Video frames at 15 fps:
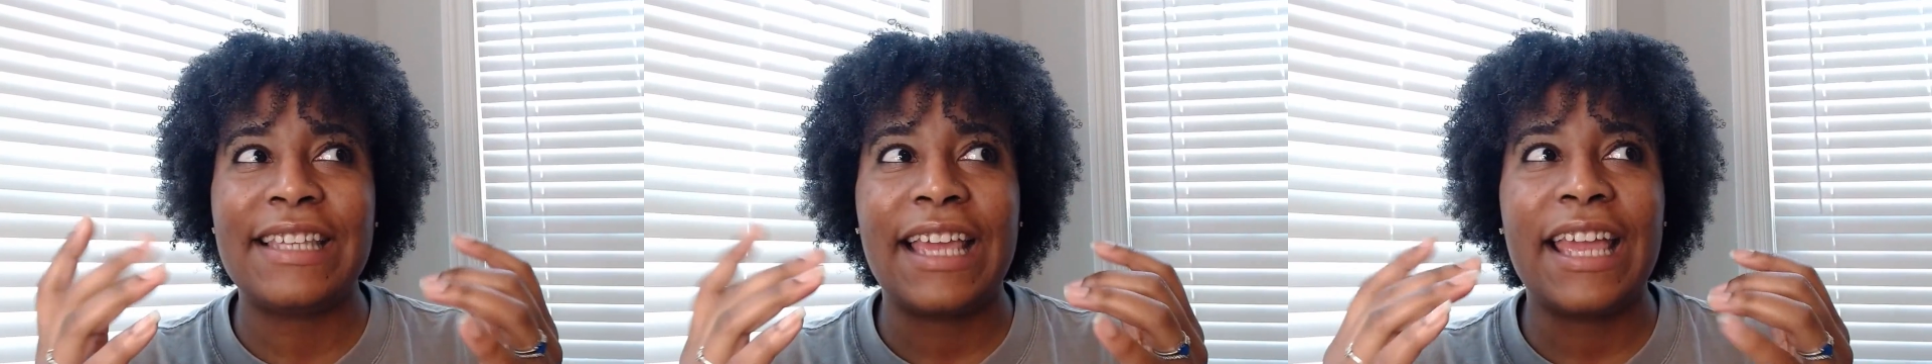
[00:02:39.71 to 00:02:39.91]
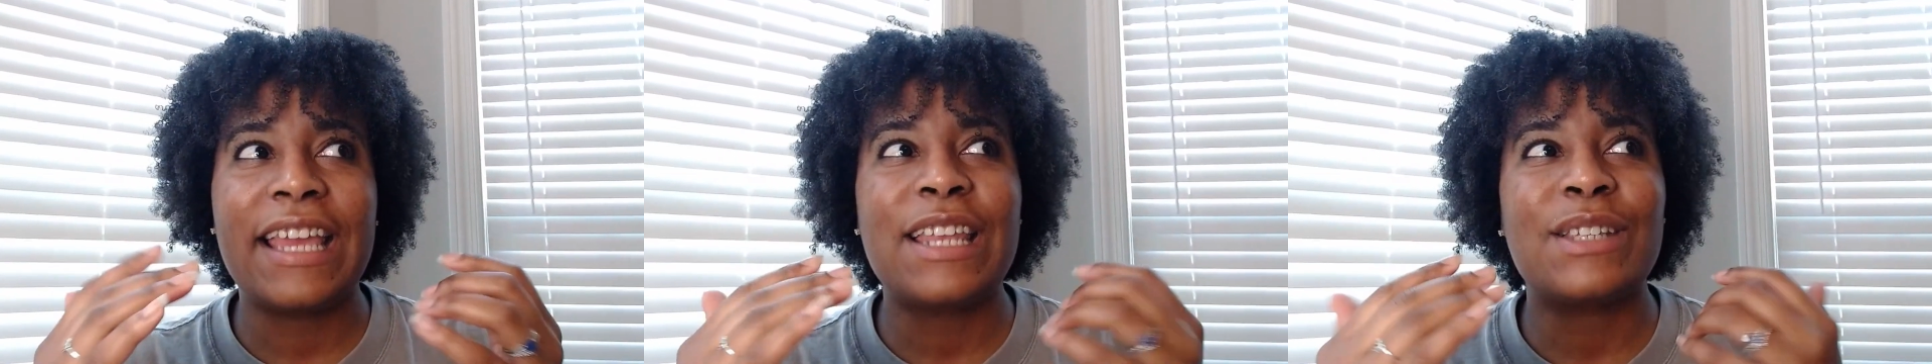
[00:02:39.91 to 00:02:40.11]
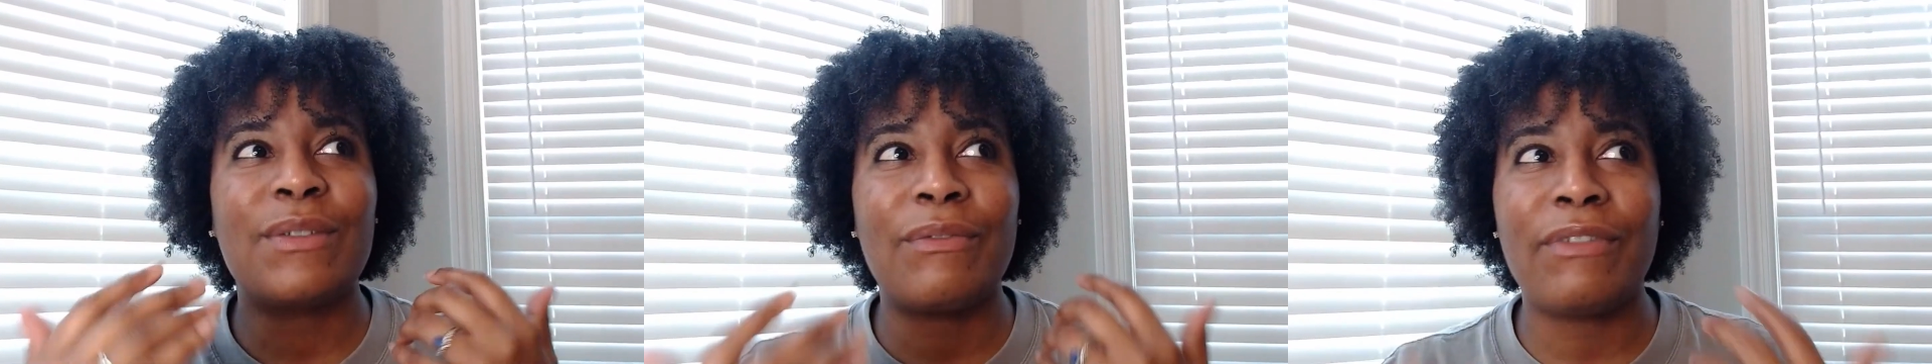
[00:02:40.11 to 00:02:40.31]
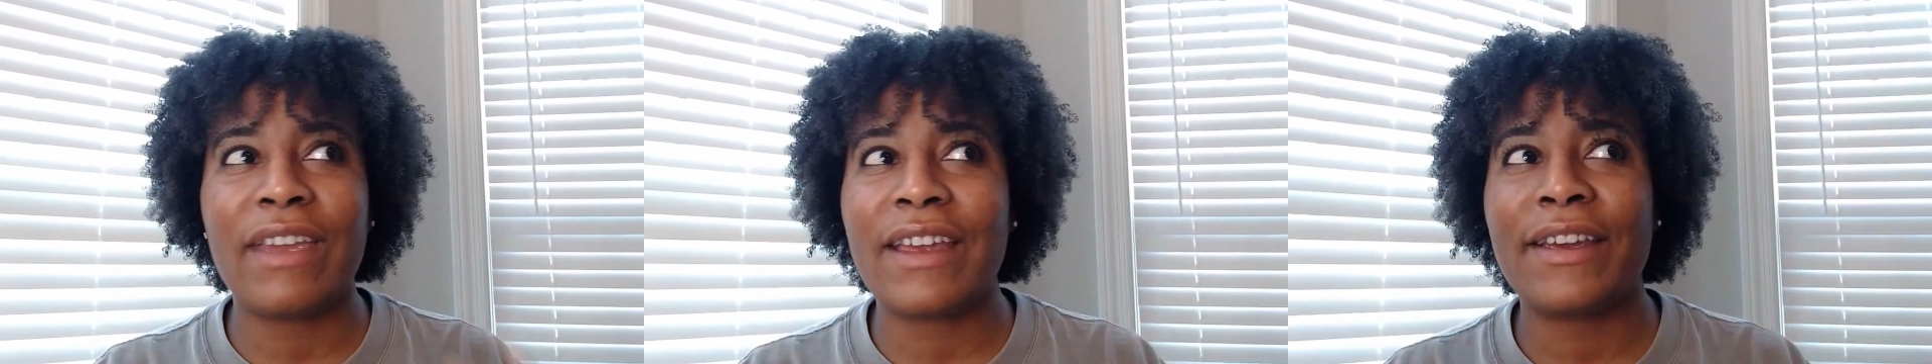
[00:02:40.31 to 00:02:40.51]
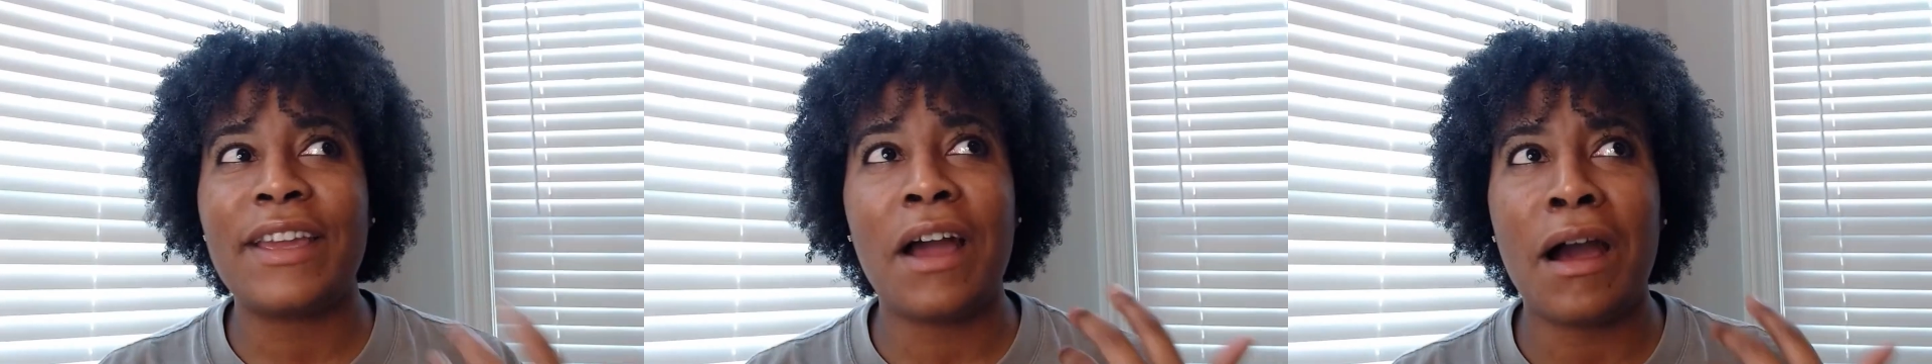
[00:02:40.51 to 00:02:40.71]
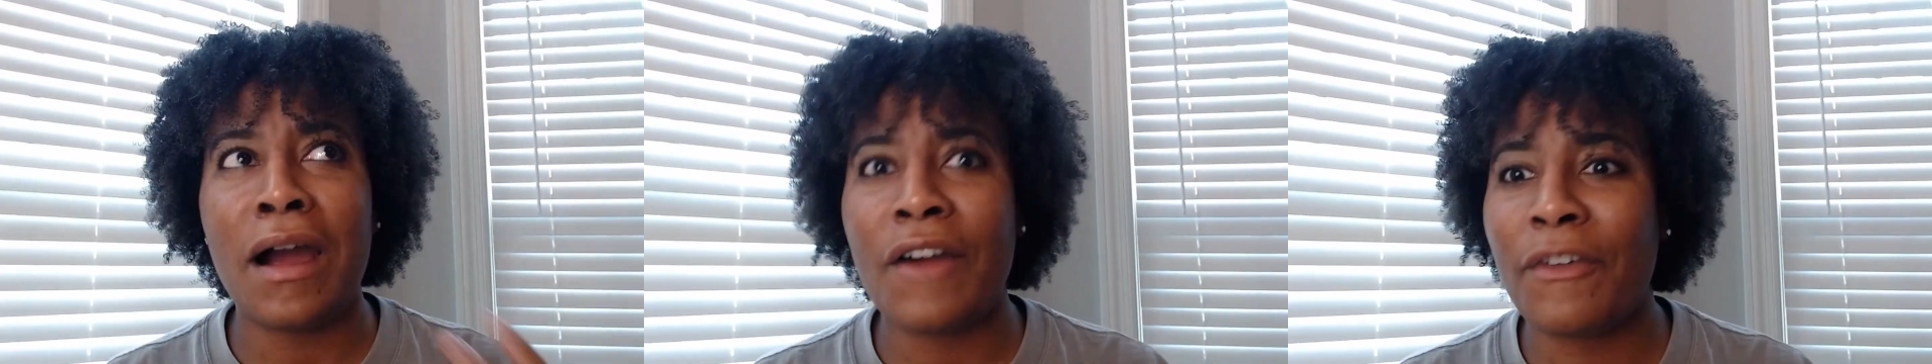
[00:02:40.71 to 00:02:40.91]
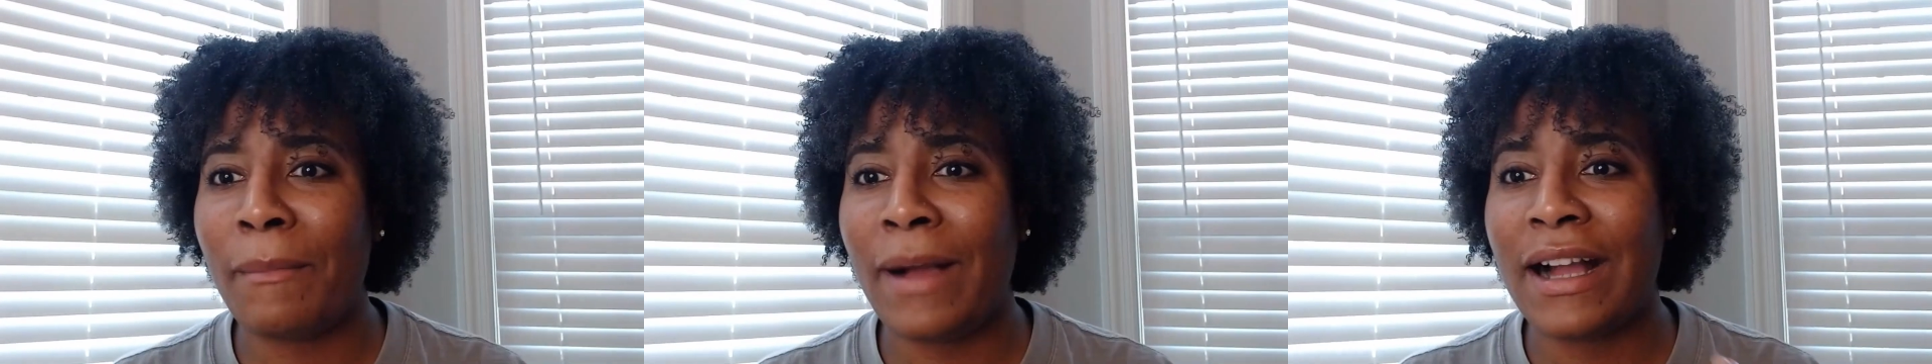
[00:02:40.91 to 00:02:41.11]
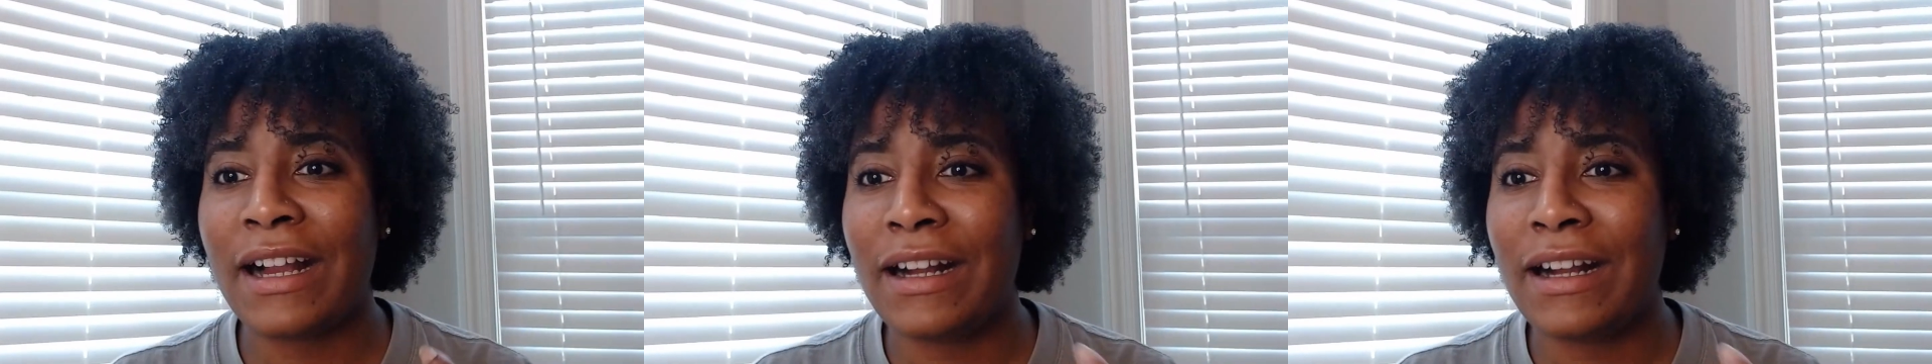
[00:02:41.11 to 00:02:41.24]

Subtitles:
it is very hard for my